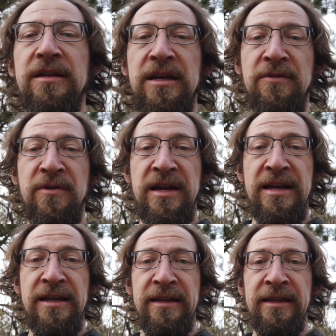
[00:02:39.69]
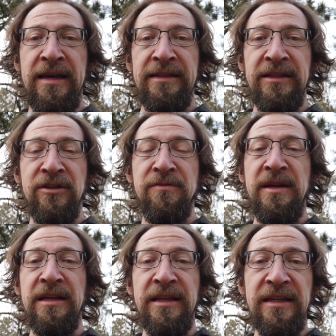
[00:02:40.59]
a way that's going to
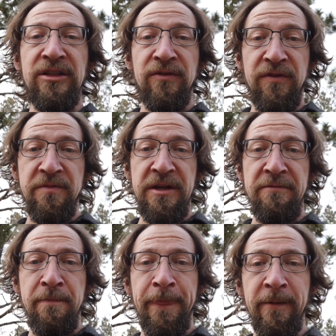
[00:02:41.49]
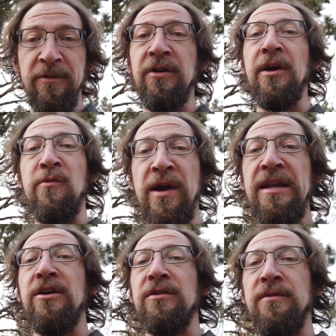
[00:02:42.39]
make it easier for me with all that
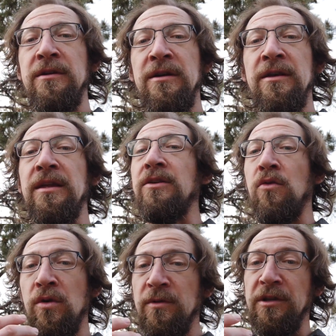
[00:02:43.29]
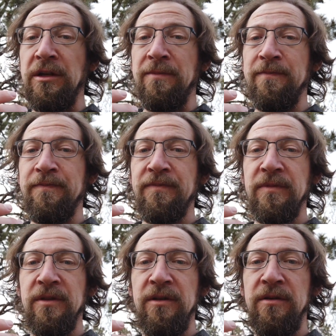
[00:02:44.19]
weight on. That normally,
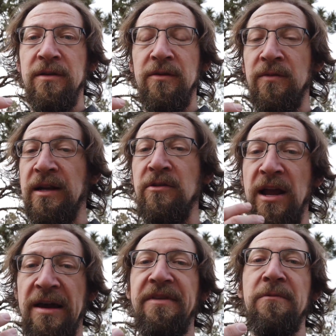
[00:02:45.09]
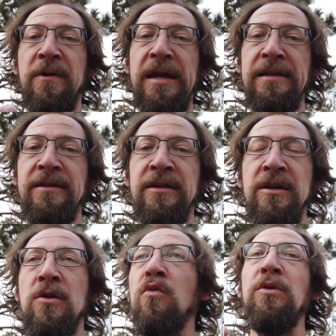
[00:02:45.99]
when I don't have that weight,
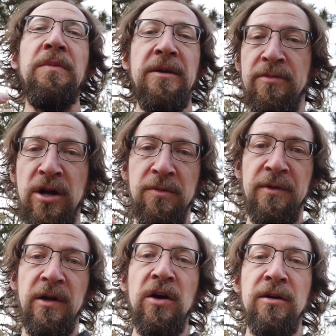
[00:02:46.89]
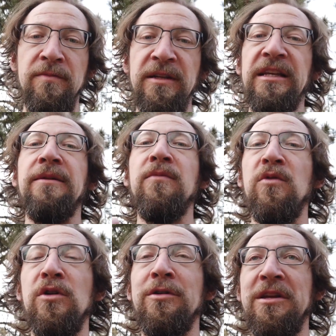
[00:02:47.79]
wouldn't be a problem at all because I have
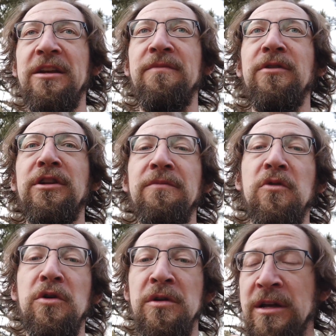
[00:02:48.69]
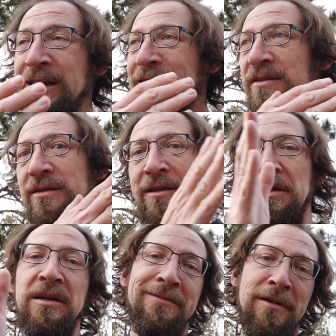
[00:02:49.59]
more capability and more
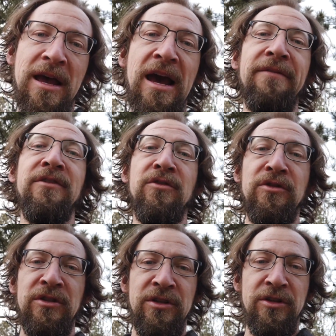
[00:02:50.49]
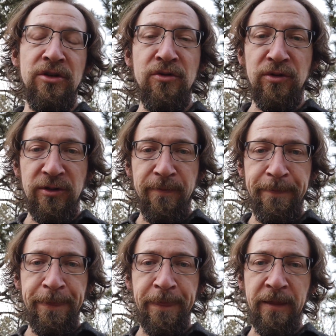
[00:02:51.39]
avenues to use.
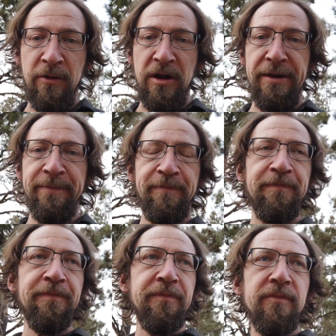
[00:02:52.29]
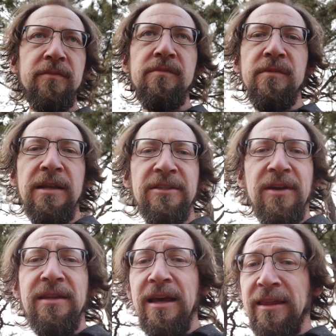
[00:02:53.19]
Okay,
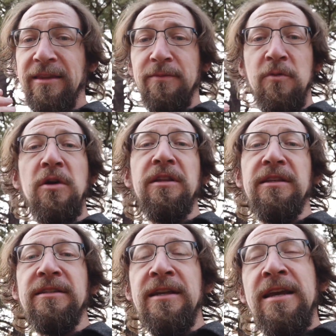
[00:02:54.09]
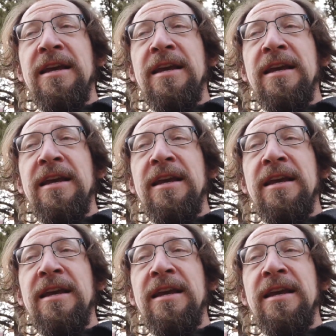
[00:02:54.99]
so the point of this